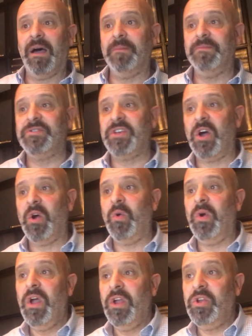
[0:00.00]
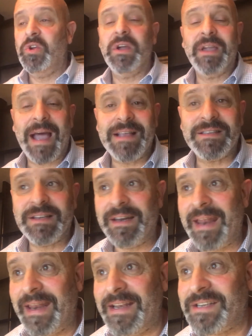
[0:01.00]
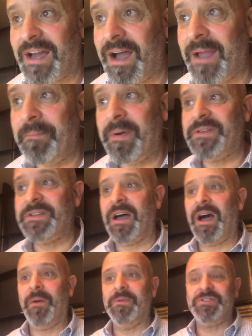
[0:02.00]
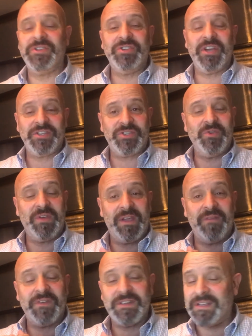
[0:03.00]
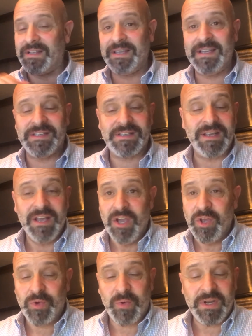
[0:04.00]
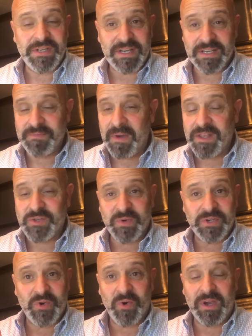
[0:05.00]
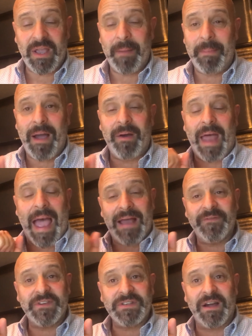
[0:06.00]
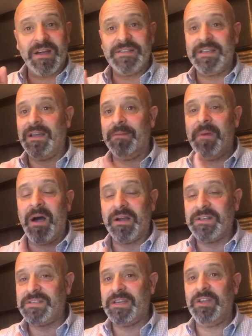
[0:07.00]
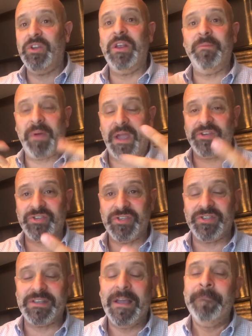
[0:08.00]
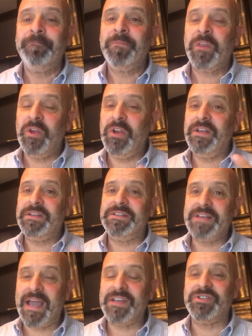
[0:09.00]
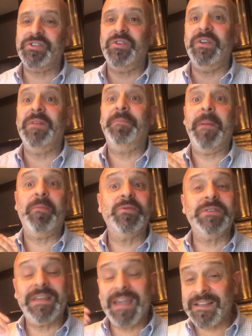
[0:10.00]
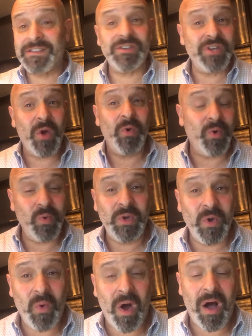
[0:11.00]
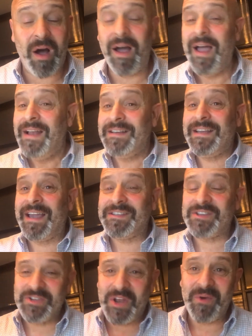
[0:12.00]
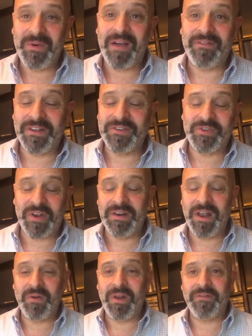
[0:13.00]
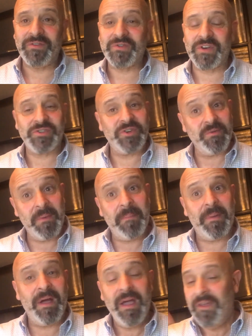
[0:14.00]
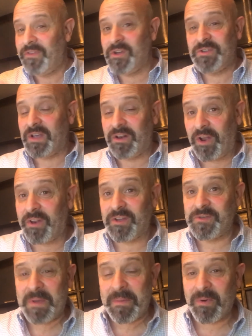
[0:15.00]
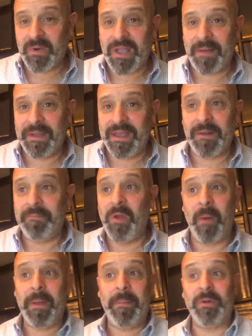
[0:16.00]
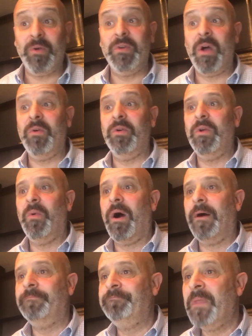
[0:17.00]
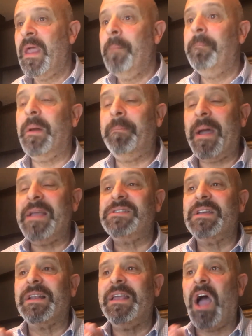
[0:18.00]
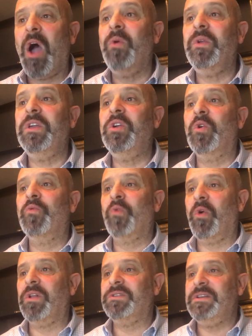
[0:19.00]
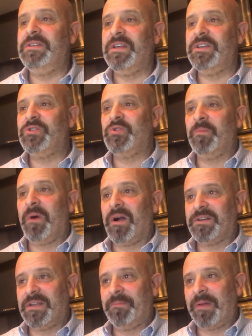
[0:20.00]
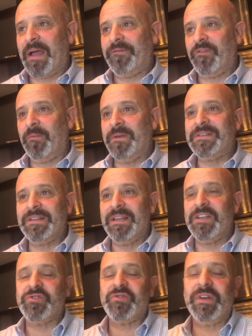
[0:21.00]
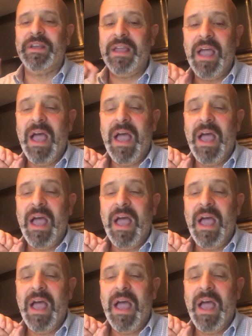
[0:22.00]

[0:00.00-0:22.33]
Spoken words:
so you can cancel at any time, but I would suggest you give this at least 3 to 6 months. We're talking about advertising and marketing. You need patience. You need to test. You need people to get to know who you are, to get to know, love and trust you. Remember, a lot of those people who are coming in are not people who know who you are. But basically, owning your Royaltie digital marketing platform is literally